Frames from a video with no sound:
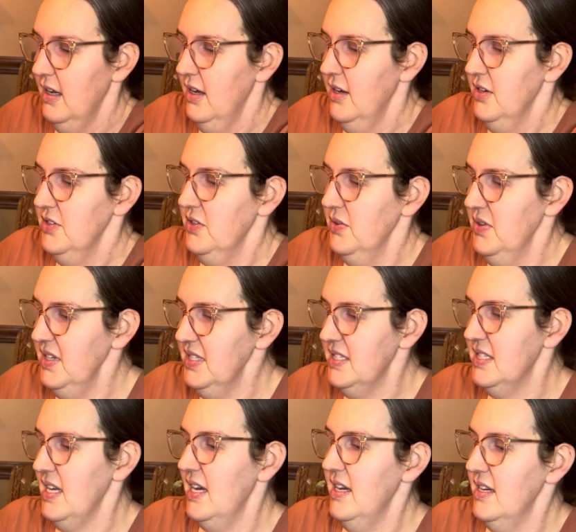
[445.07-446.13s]
So this
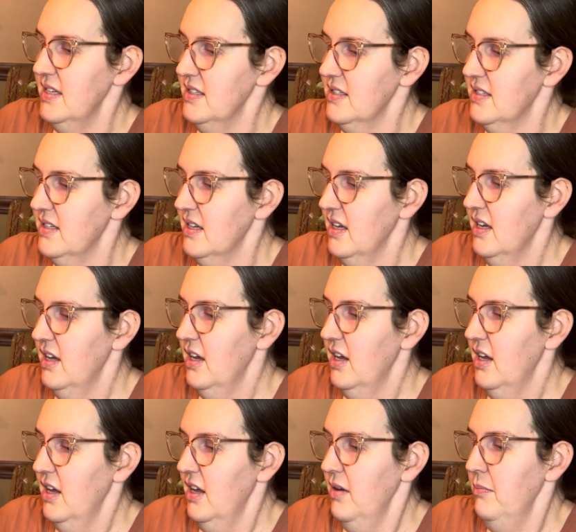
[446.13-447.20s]
says,
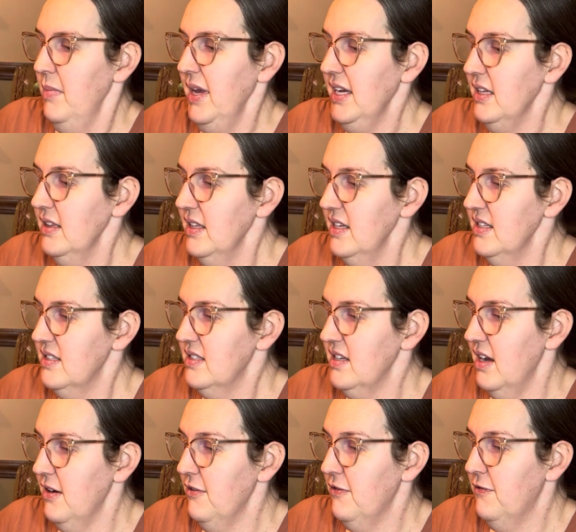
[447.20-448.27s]
make a list
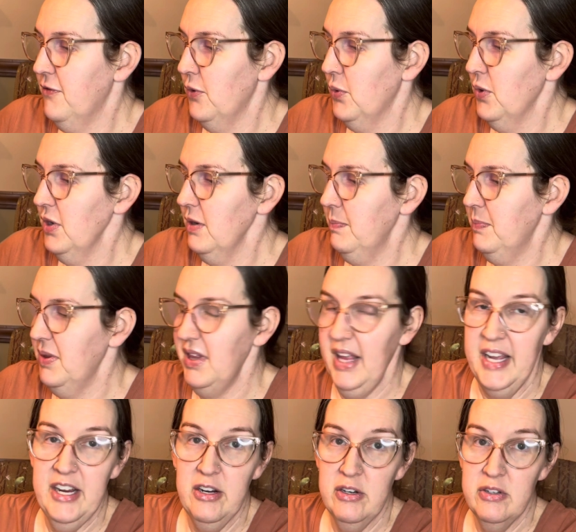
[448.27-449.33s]
of 4
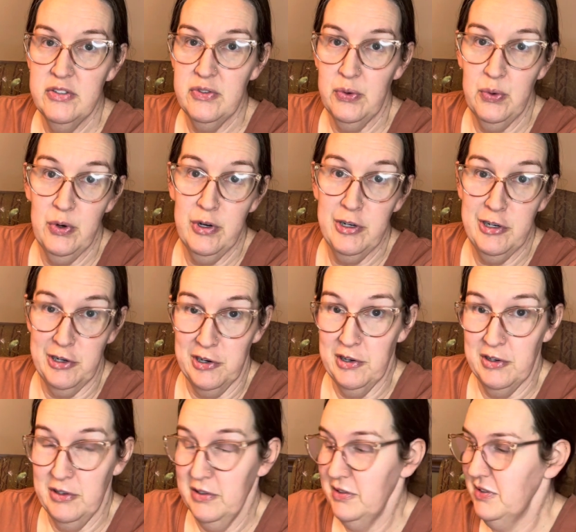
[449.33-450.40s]
players or
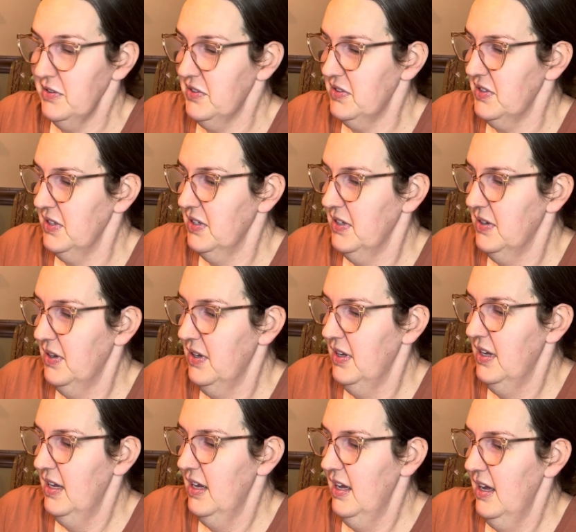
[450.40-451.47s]
girls.
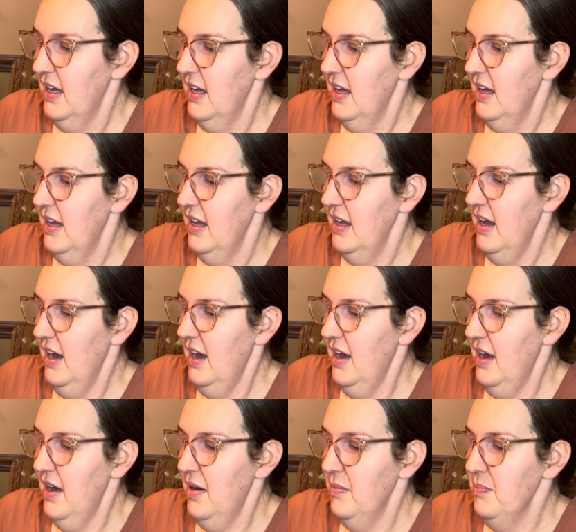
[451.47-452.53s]

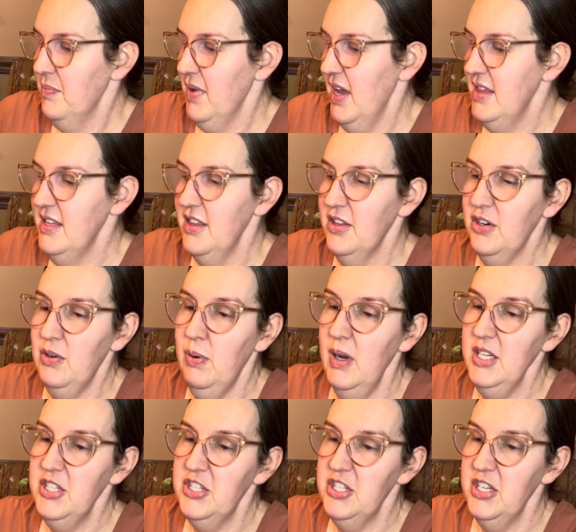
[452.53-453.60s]
And then the
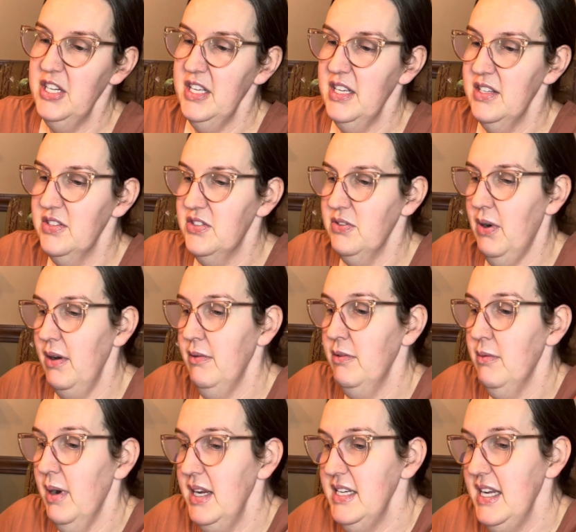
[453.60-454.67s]
question is, so I would
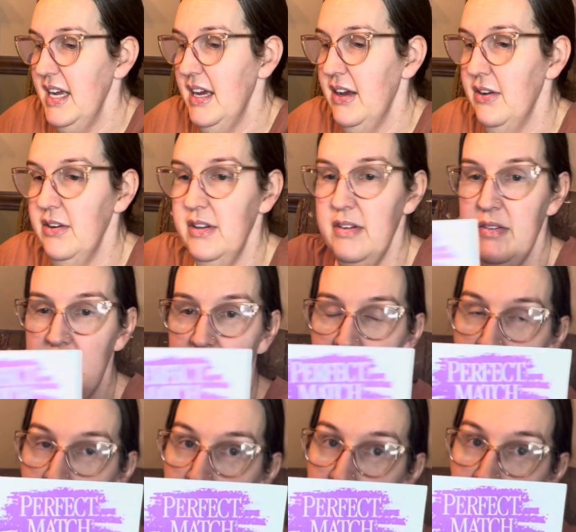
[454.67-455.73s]
write down the
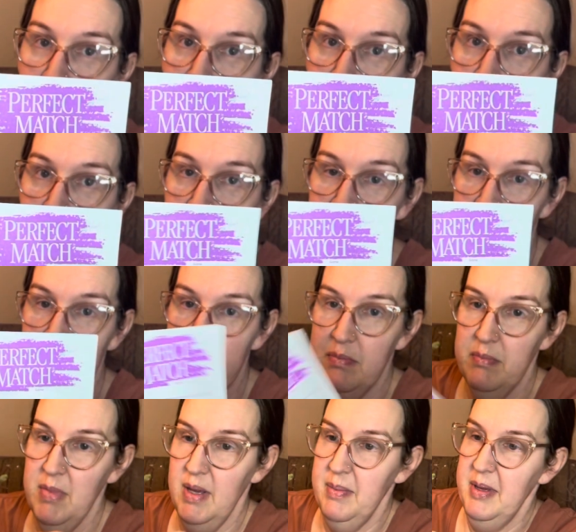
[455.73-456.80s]
4 girls,
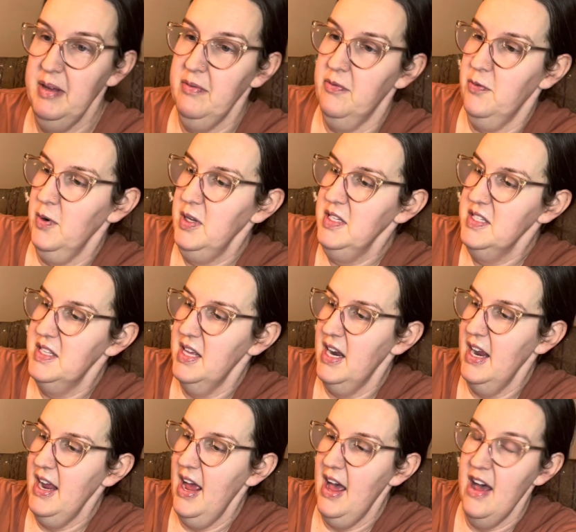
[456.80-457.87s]
maybe friends that I
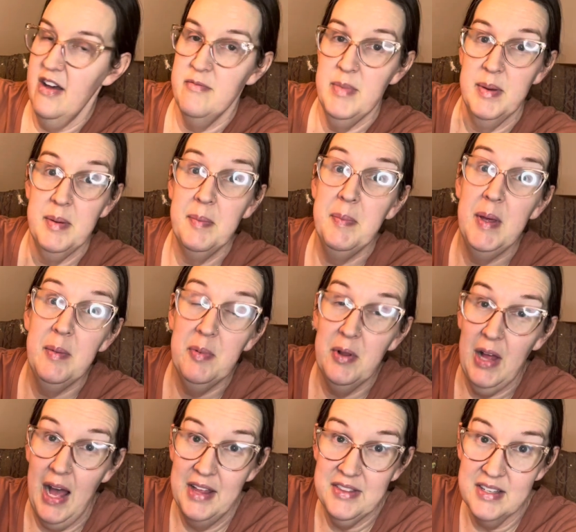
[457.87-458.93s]
have, maybe people
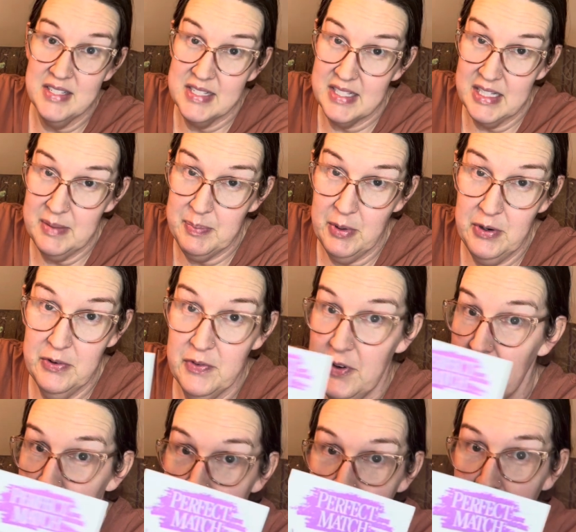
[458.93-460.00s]
at the
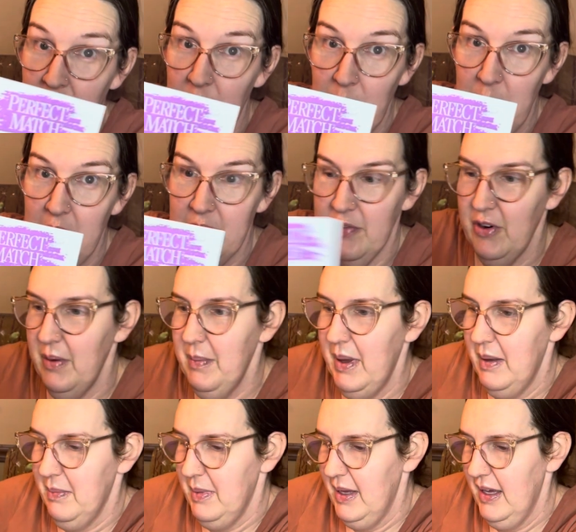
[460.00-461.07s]
sleepover, whatever it may
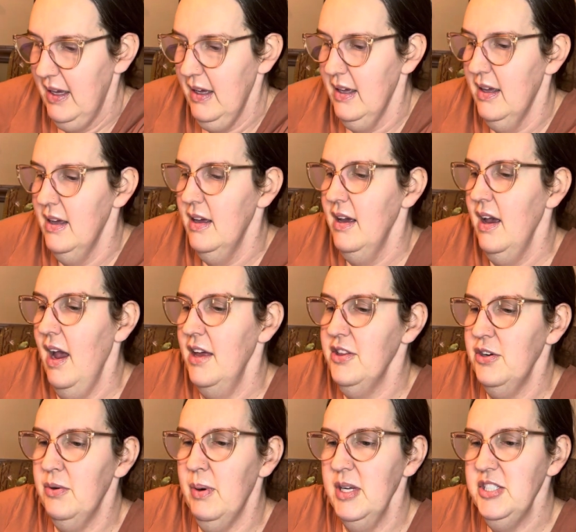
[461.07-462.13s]
be. And the
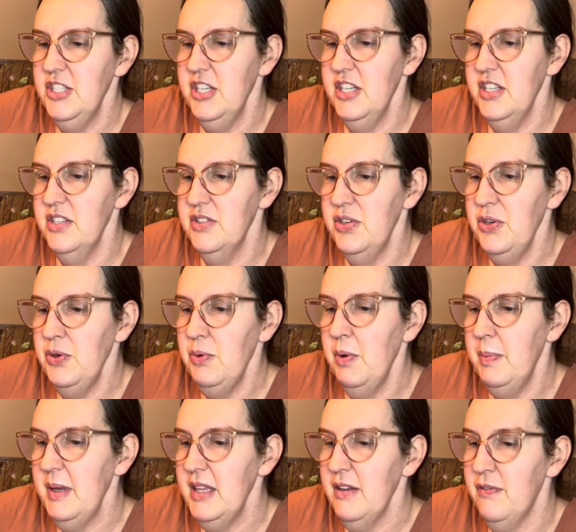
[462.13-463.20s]
question is, who will
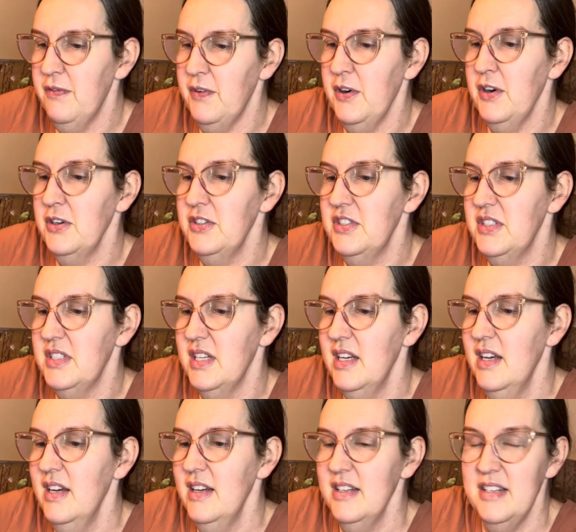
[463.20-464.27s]
be the first
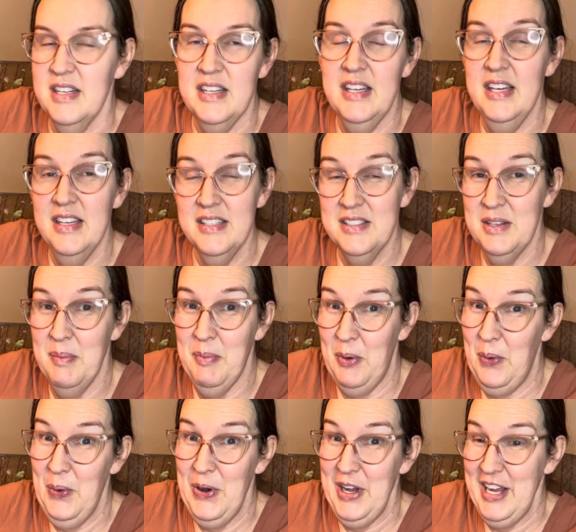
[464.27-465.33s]
to kiss a
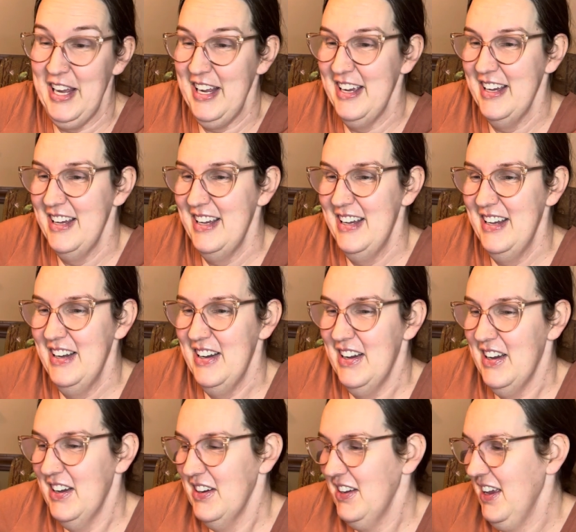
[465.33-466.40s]
boy?
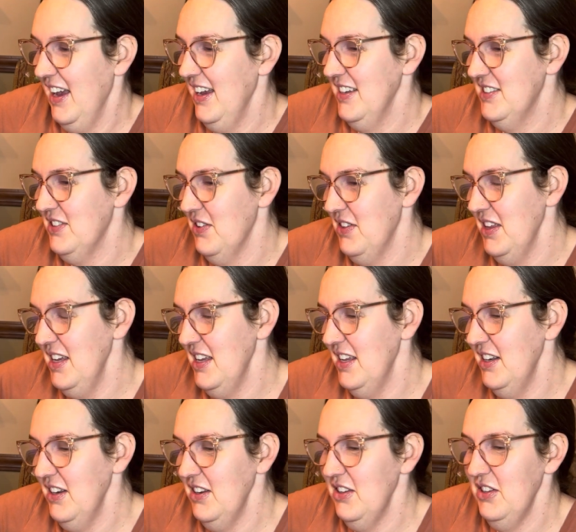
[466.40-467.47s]
Okay, so
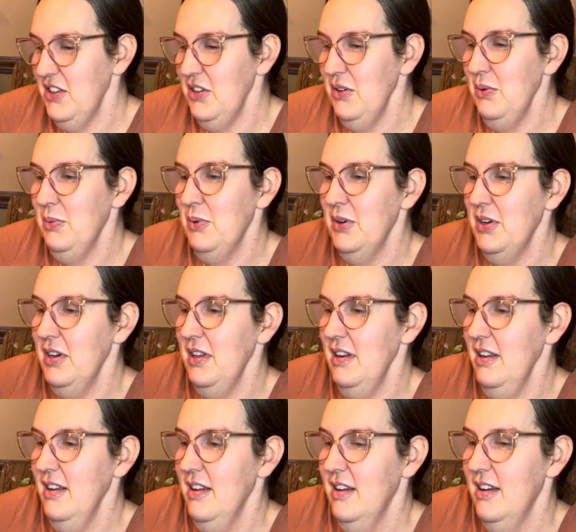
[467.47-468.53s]
then you
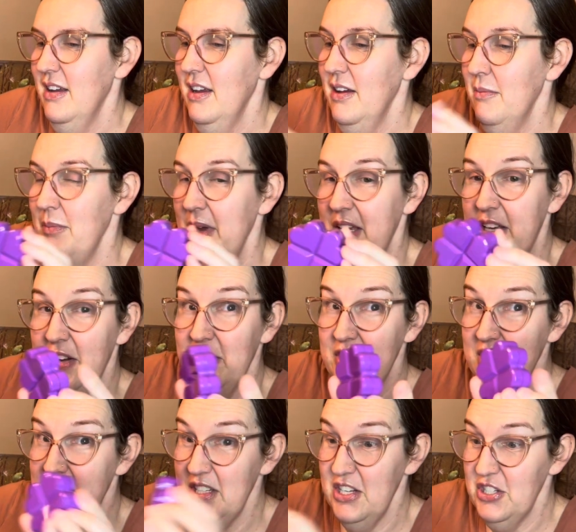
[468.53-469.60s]
would make your
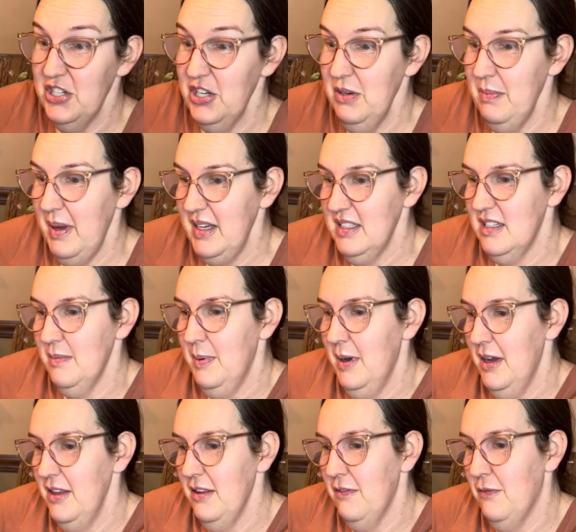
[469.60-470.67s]
decision based
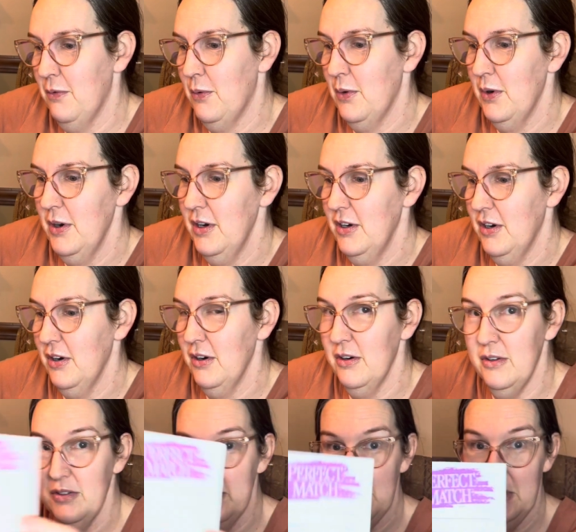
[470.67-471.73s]
upon the 4
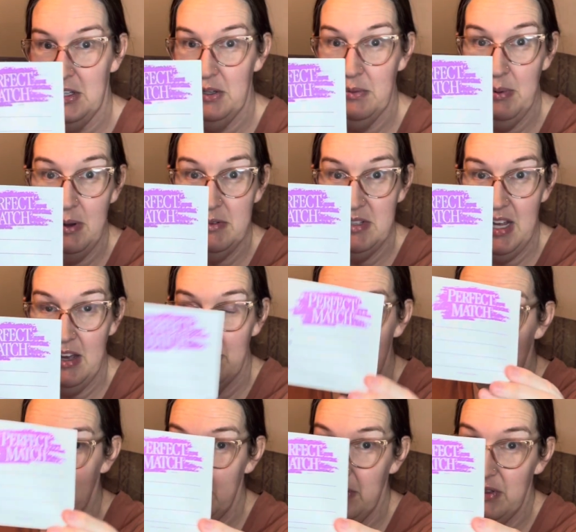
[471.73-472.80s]
girls that you wrote down, who
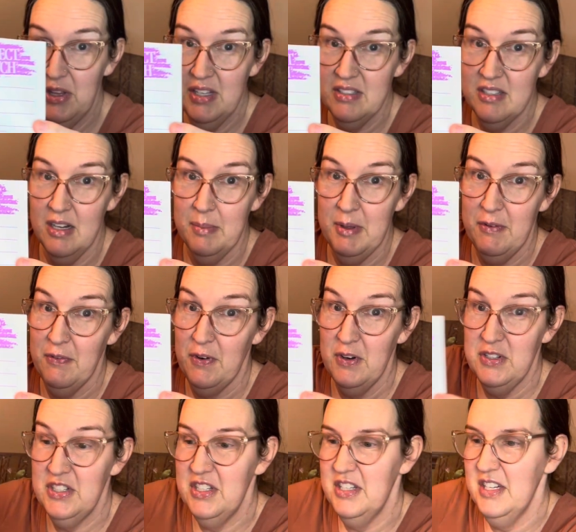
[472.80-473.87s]
you think is going to be
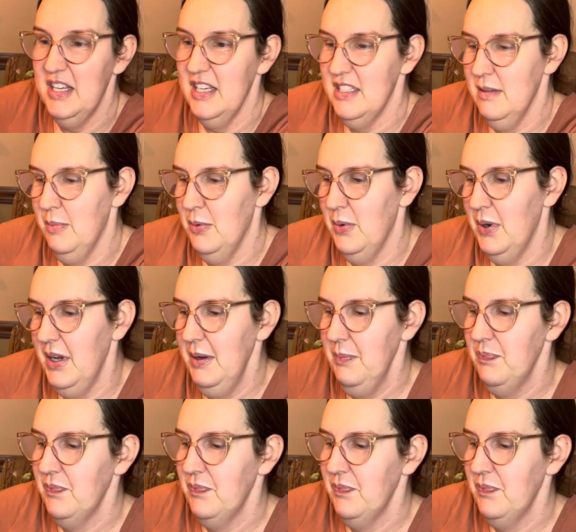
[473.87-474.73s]
first to kiss a boy.